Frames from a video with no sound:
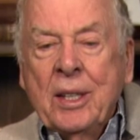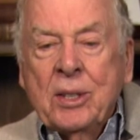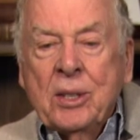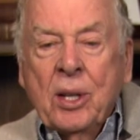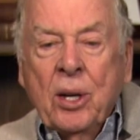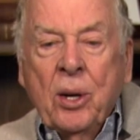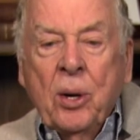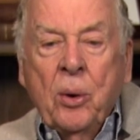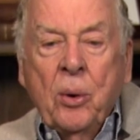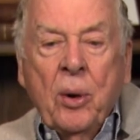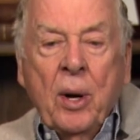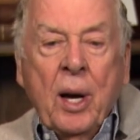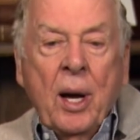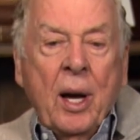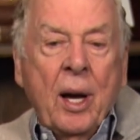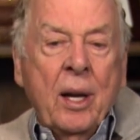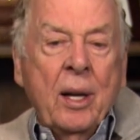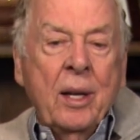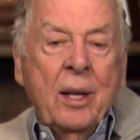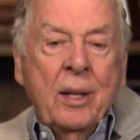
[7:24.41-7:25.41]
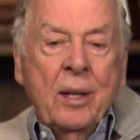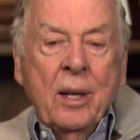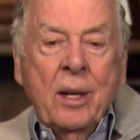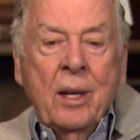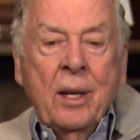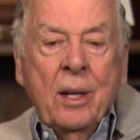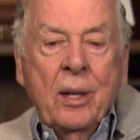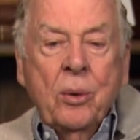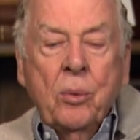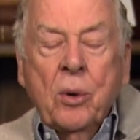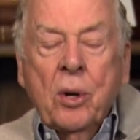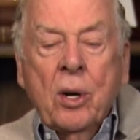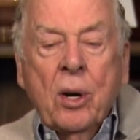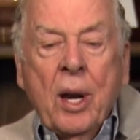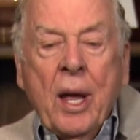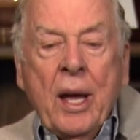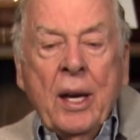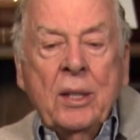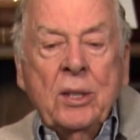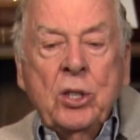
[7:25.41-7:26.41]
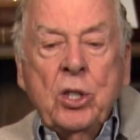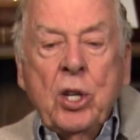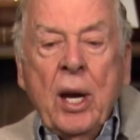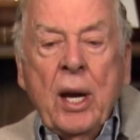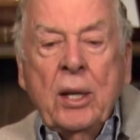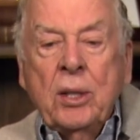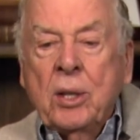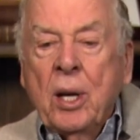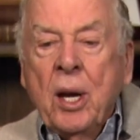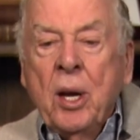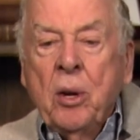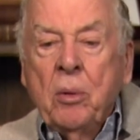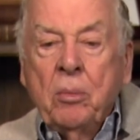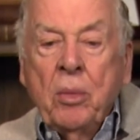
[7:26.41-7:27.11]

so uh, the the world hadn't changed.